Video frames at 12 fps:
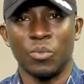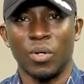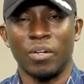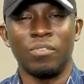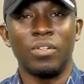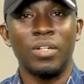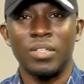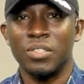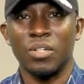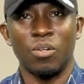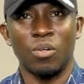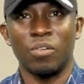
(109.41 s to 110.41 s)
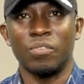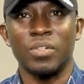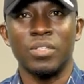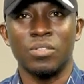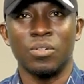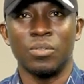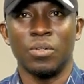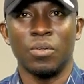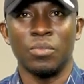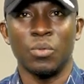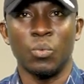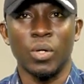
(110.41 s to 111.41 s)
I've learned a lot of things
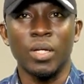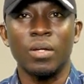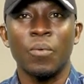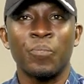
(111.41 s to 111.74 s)
on the way.